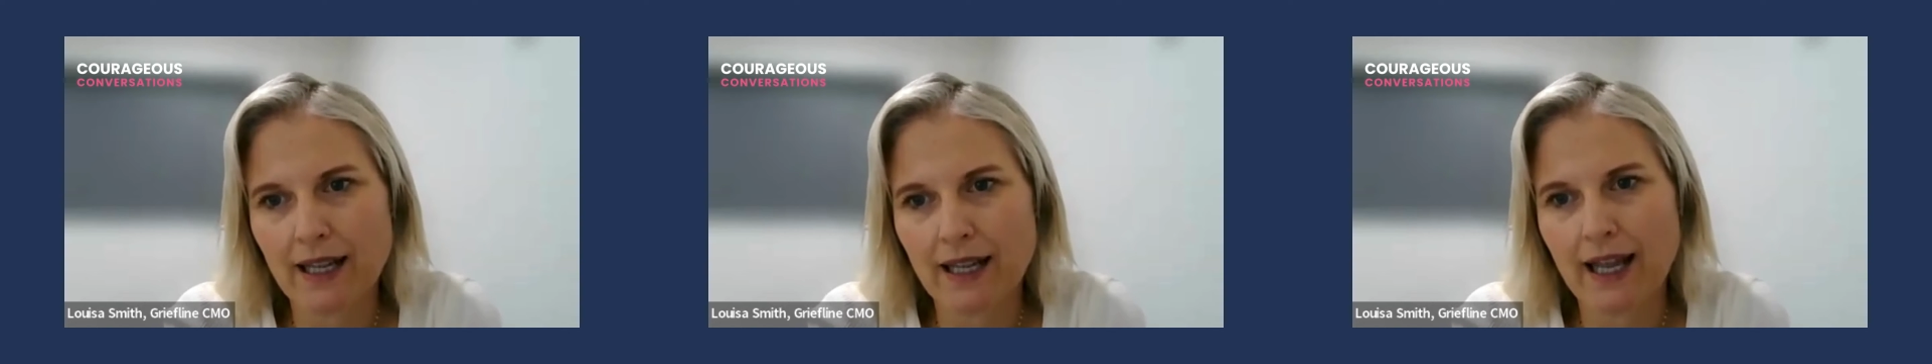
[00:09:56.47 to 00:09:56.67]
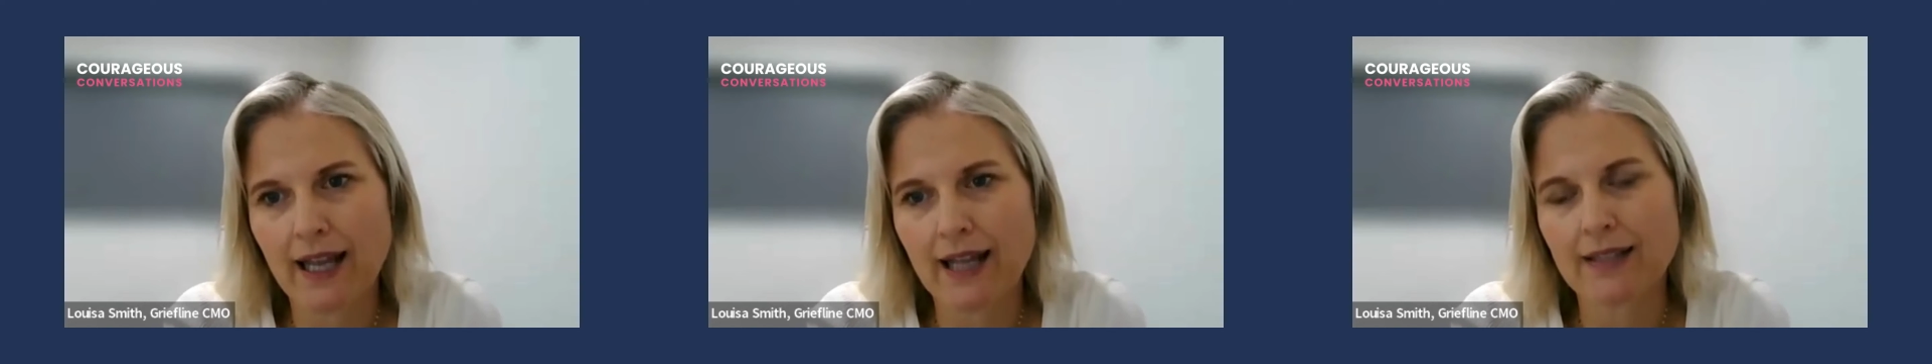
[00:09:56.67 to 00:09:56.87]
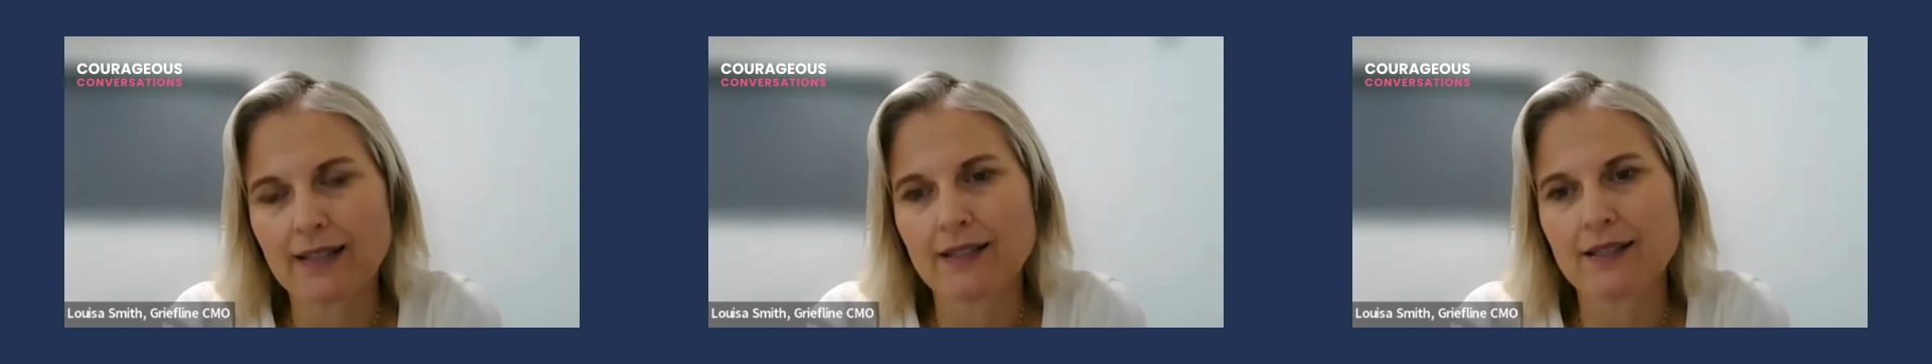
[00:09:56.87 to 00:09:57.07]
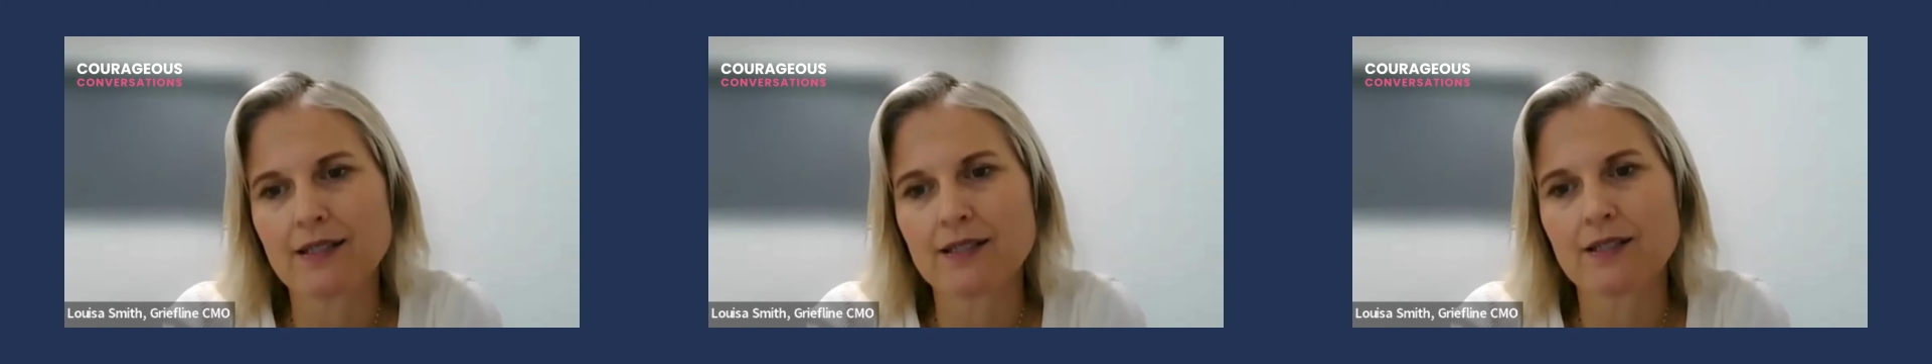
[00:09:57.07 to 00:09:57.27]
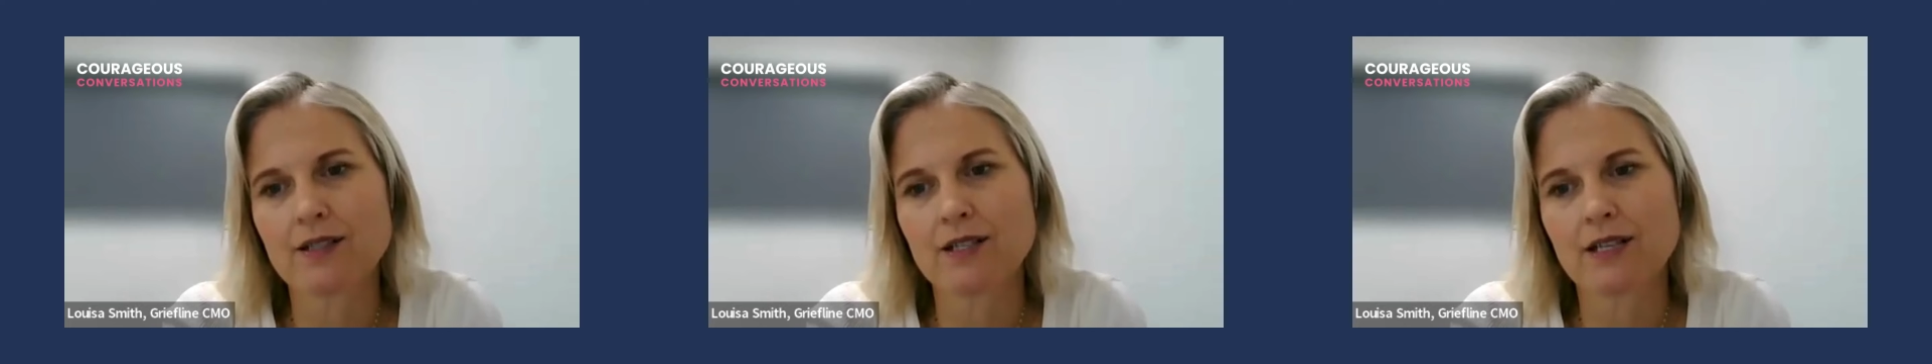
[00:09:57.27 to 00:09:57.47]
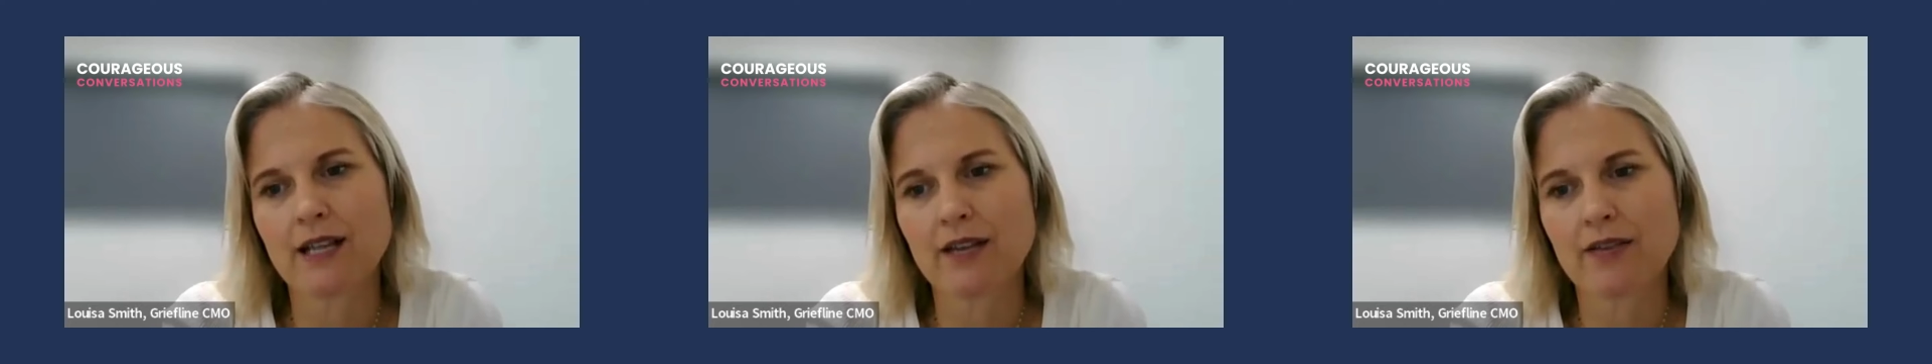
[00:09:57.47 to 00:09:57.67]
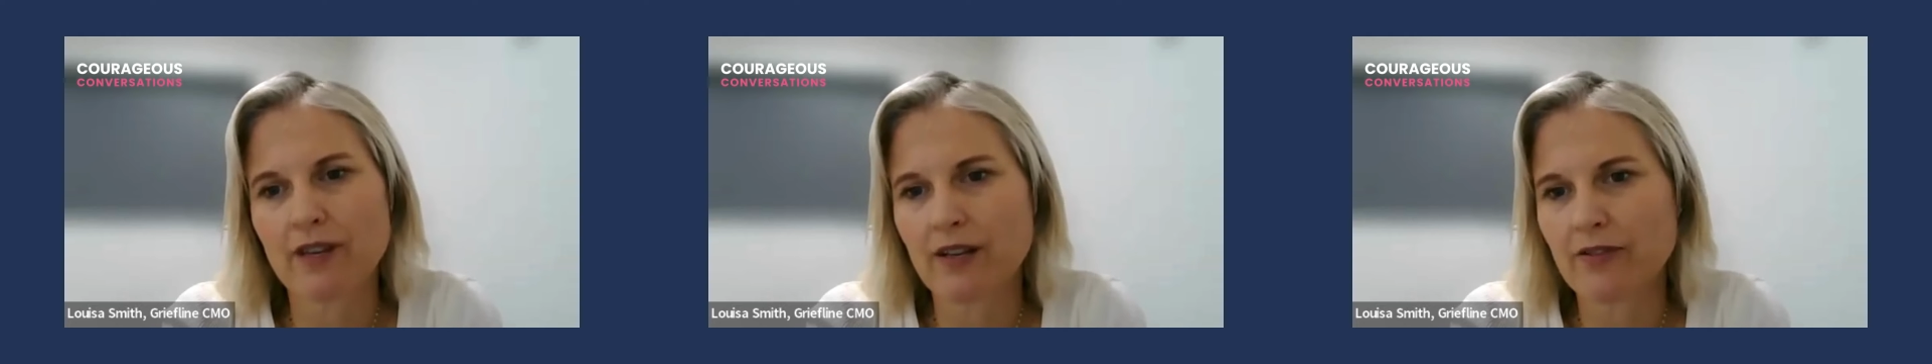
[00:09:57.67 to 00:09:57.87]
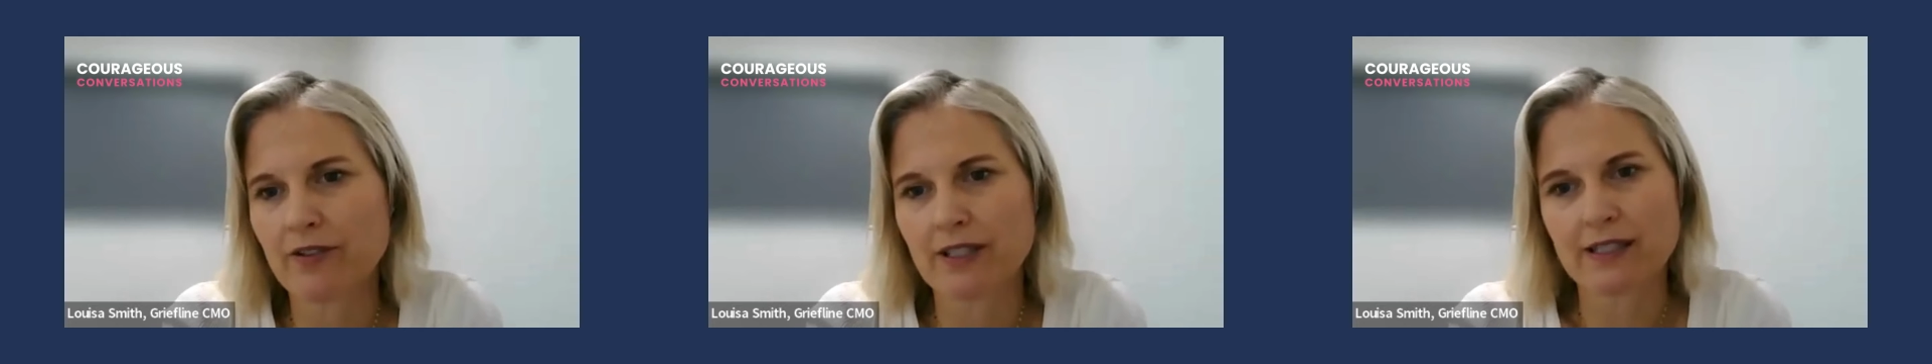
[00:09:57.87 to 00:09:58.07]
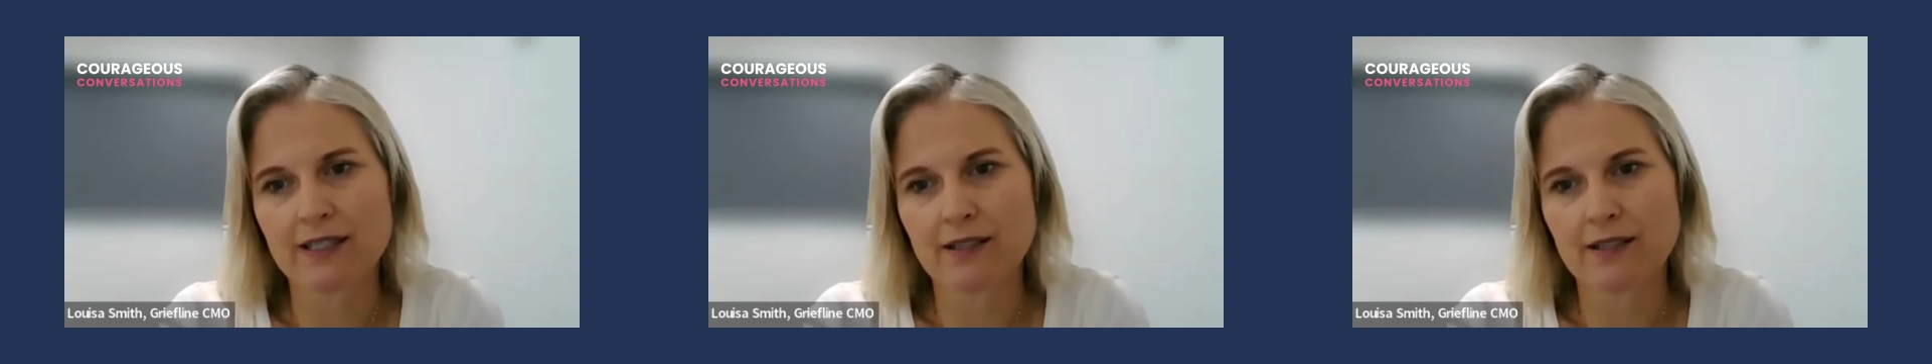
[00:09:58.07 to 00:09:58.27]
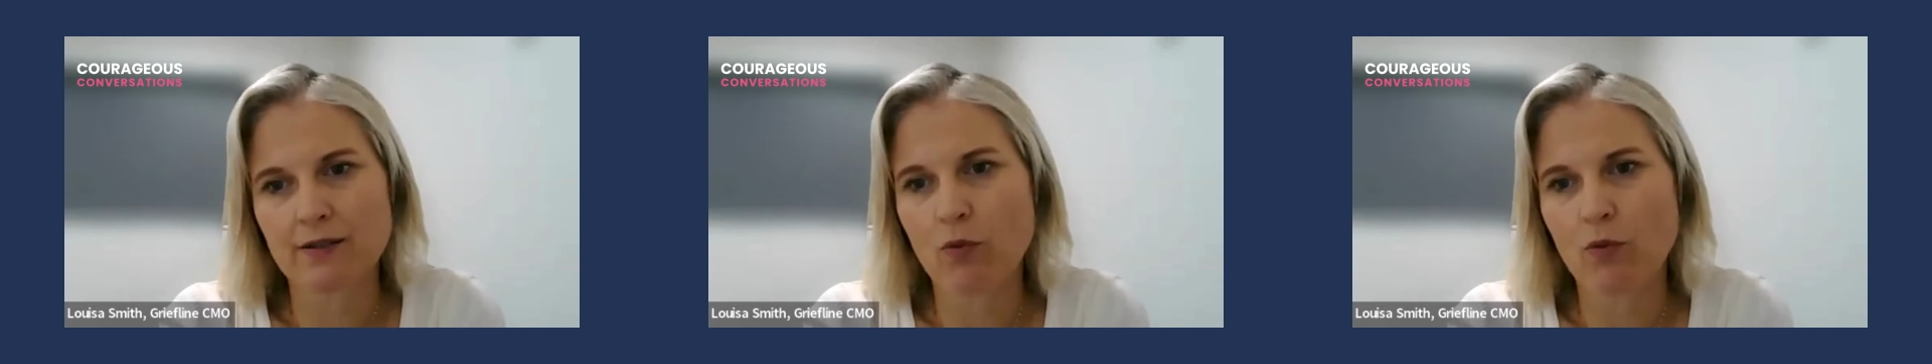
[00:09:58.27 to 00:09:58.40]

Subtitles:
and even if it's